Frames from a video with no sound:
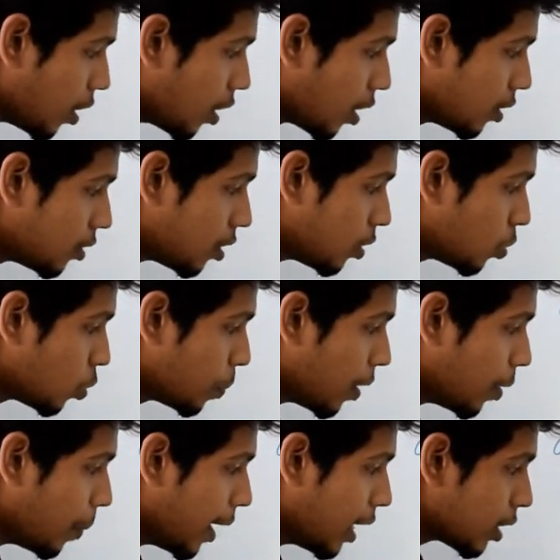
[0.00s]
Consider 2
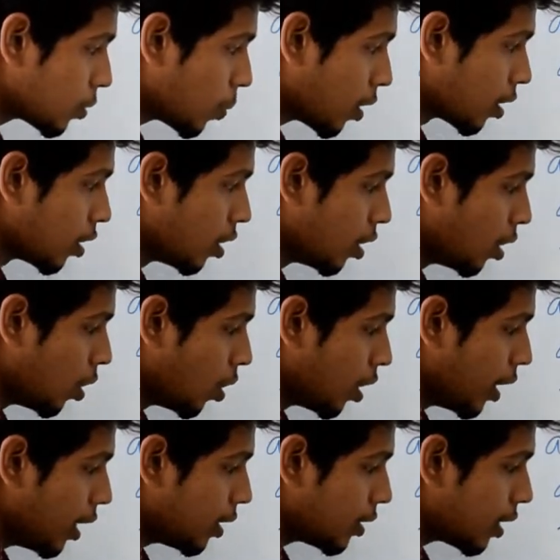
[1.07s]
power minus 1.
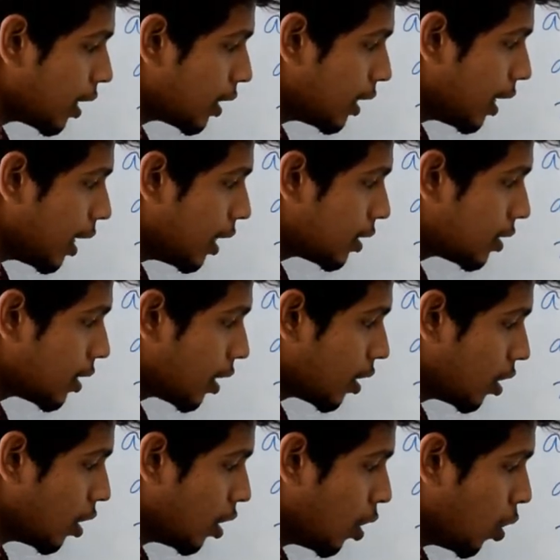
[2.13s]
It is nothing else
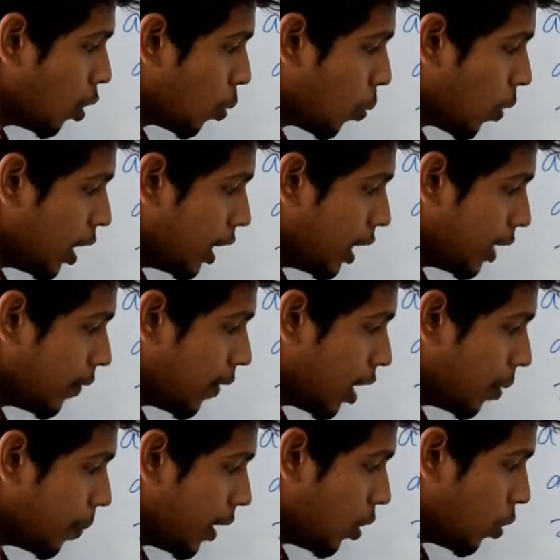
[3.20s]
than 1
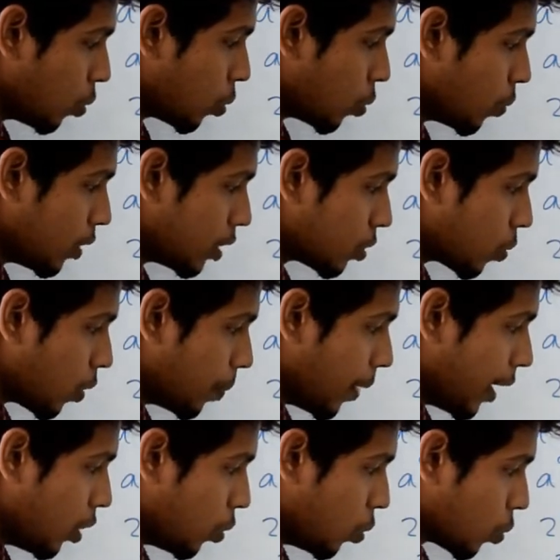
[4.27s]
divided by 2, which is 1
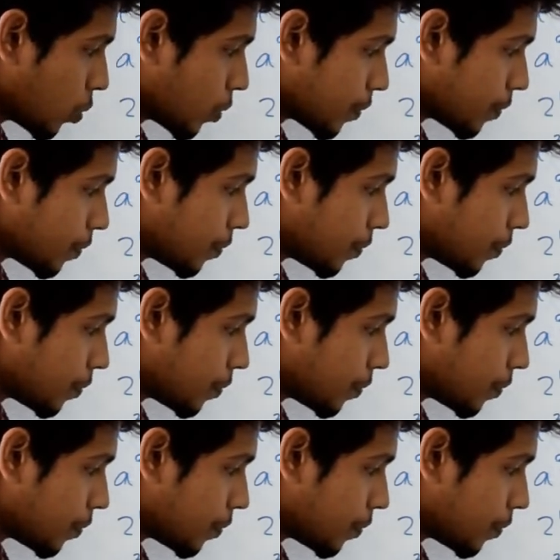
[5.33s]
by 2.